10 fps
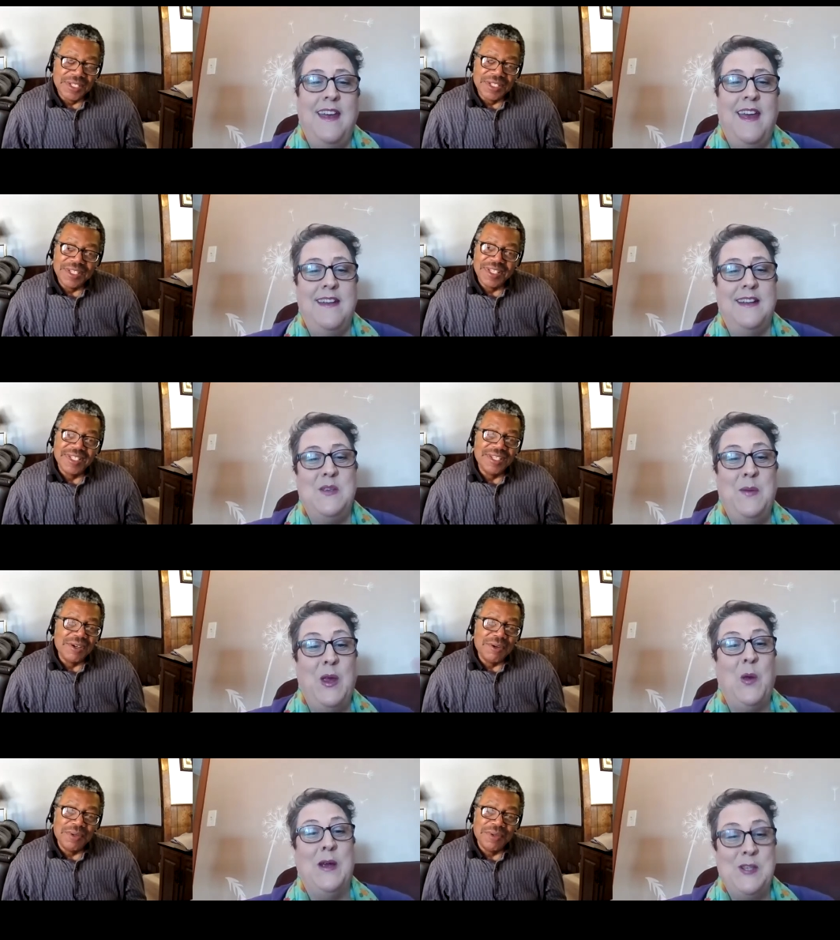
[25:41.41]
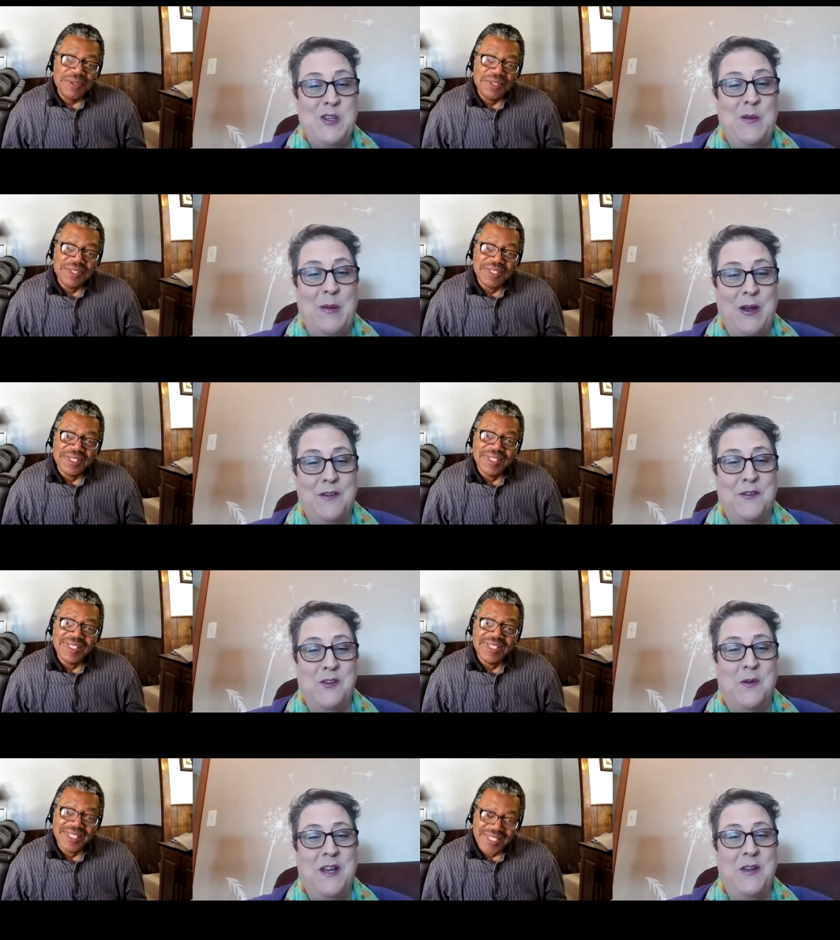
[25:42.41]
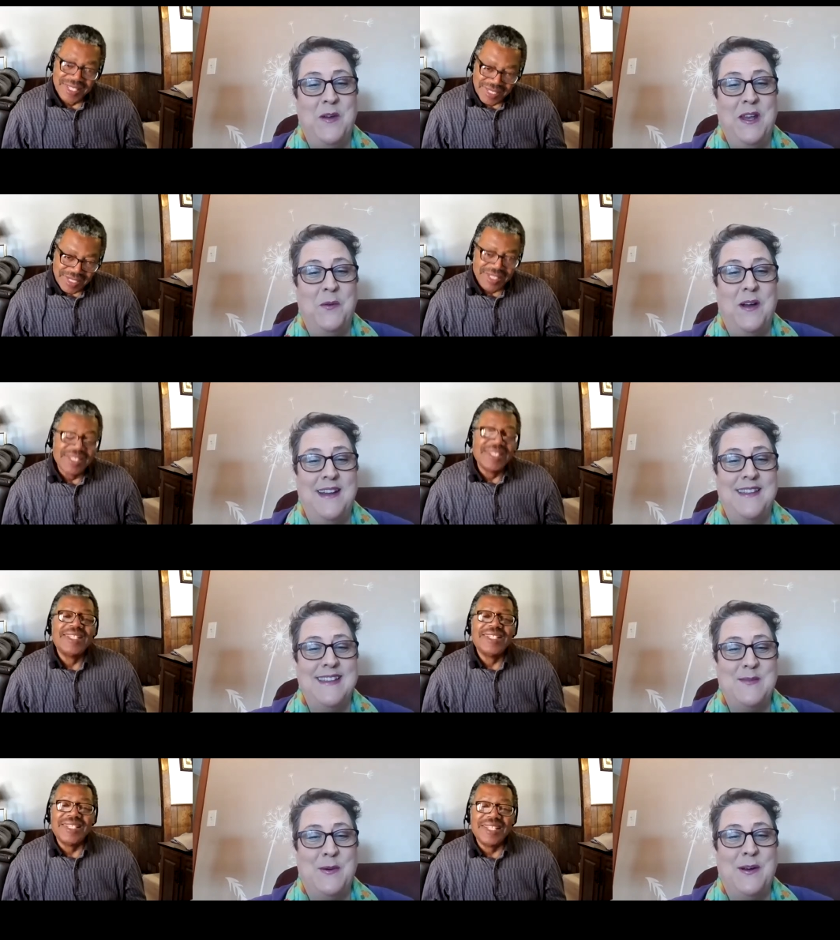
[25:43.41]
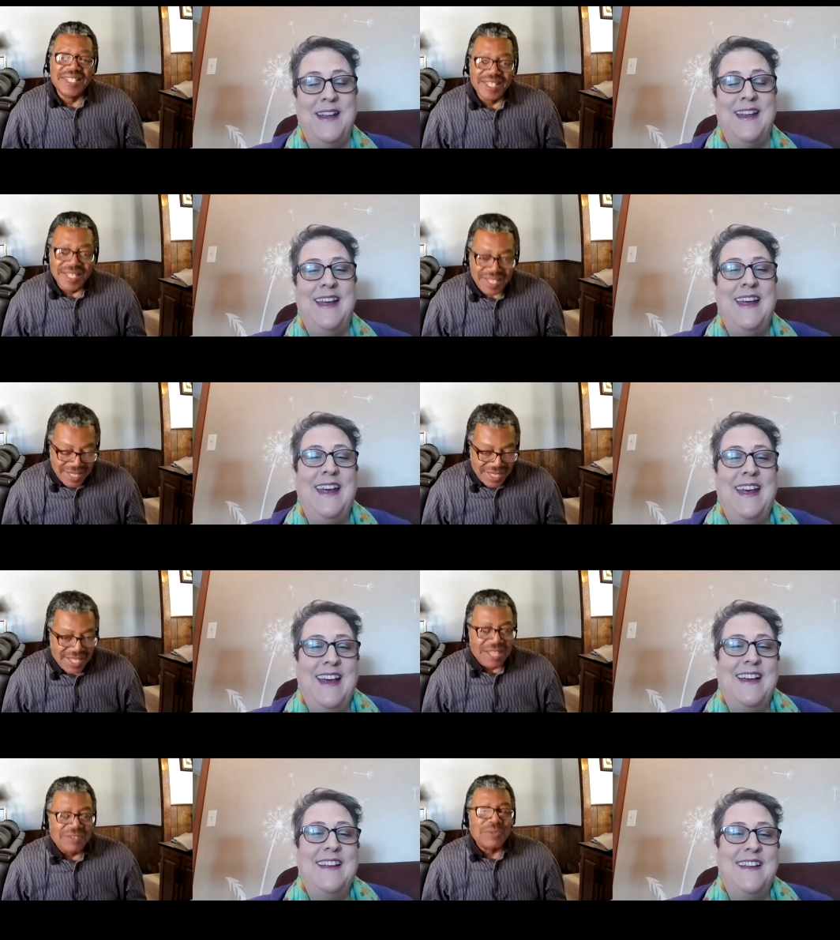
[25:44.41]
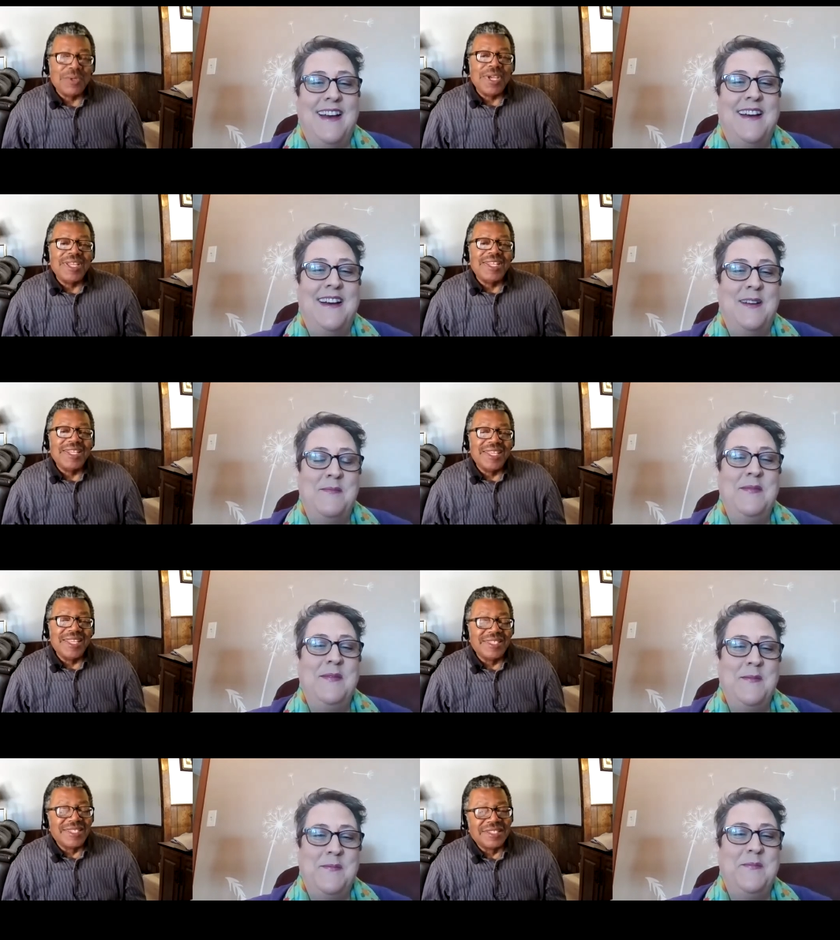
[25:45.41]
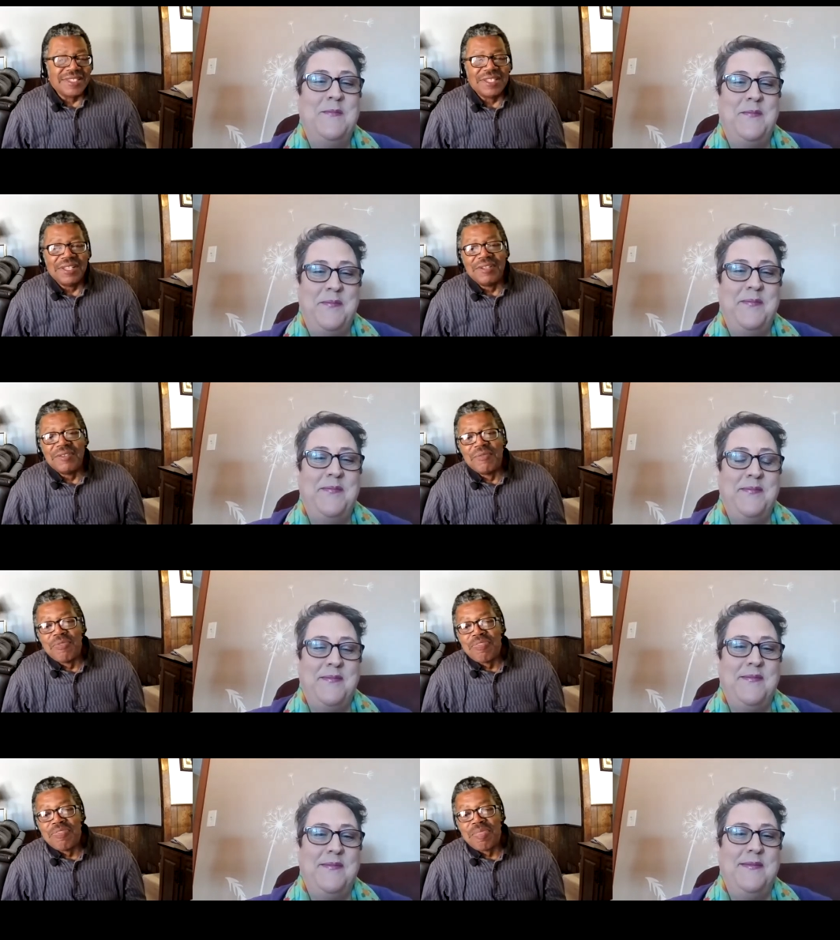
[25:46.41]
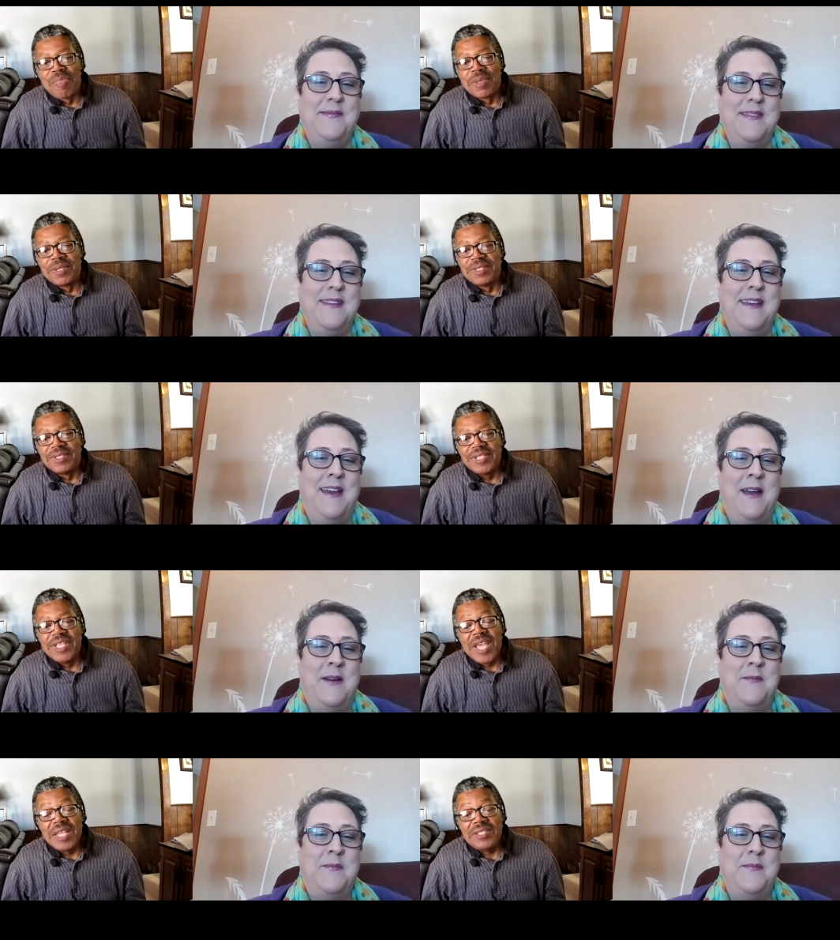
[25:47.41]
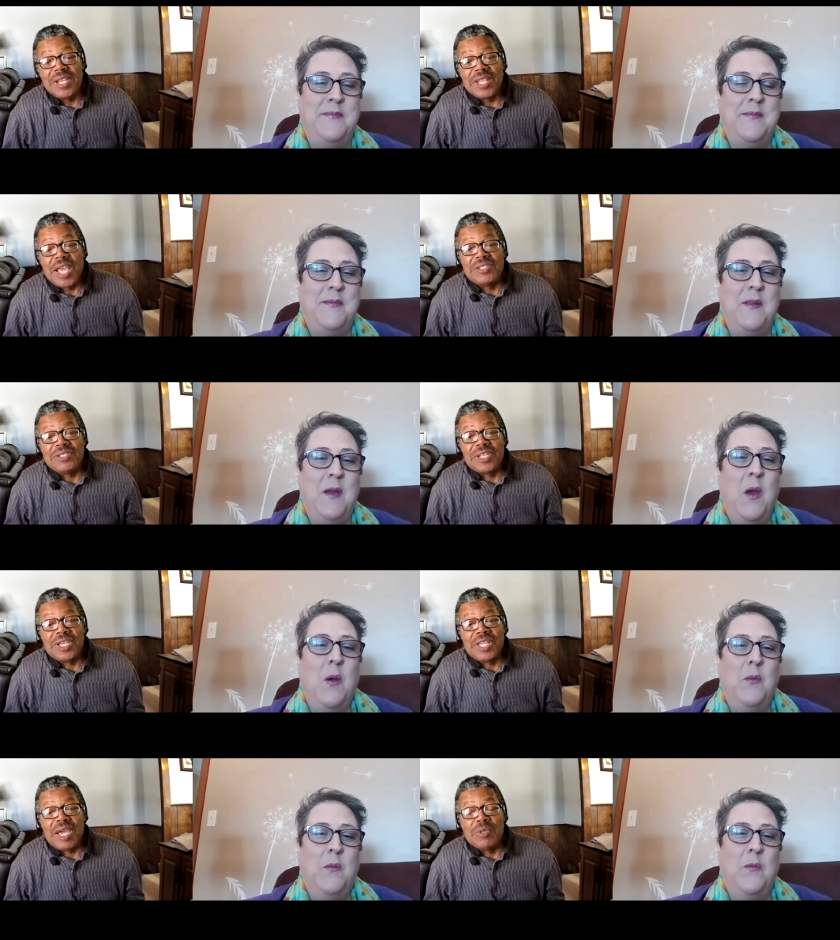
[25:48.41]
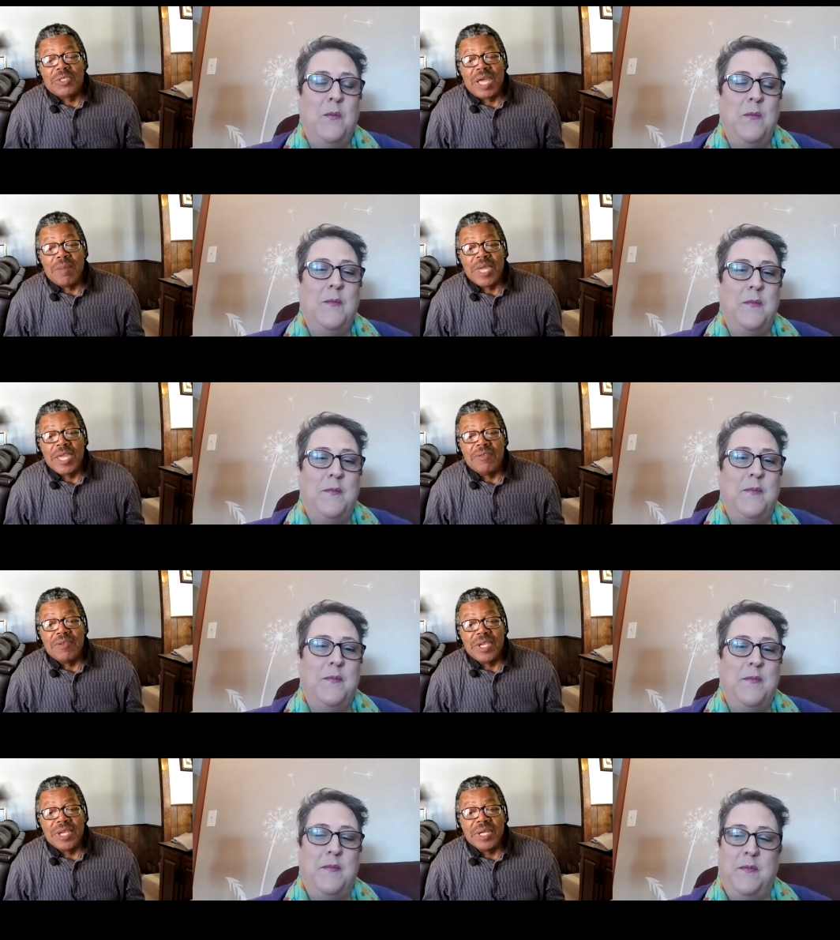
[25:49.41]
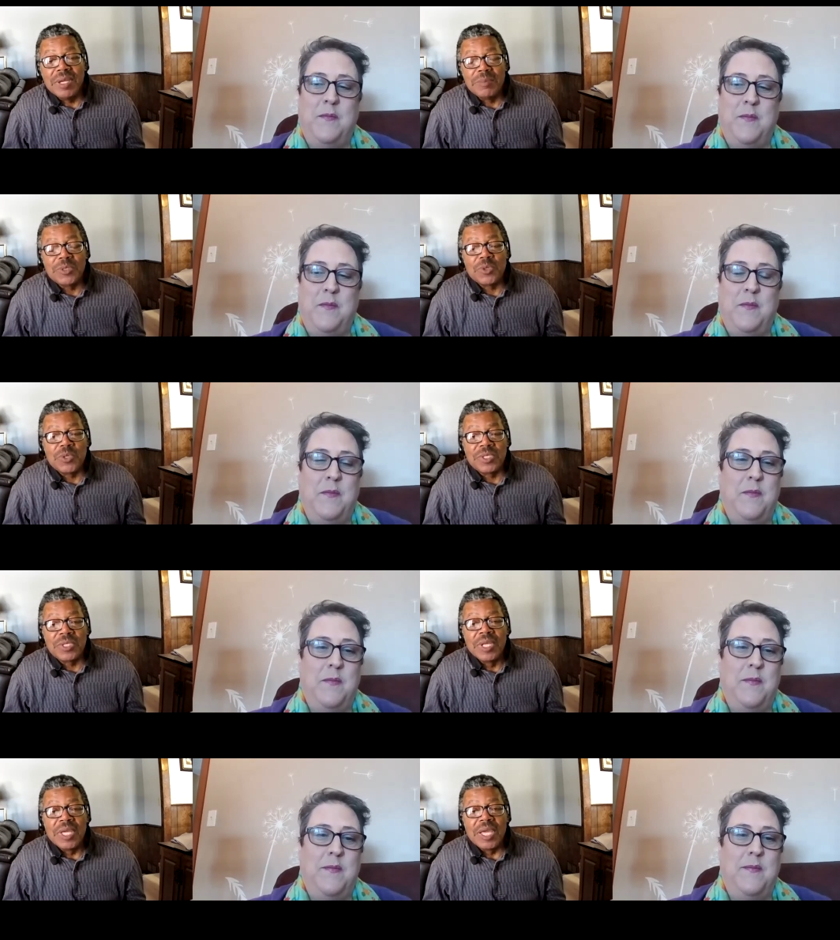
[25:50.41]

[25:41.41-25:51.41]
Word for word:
Speaker 1: and it's a big question mark no. for 2021 at this point.
Speaker 2: Um, that's right, it is. Yeah. And that's that. That's that. That was our main income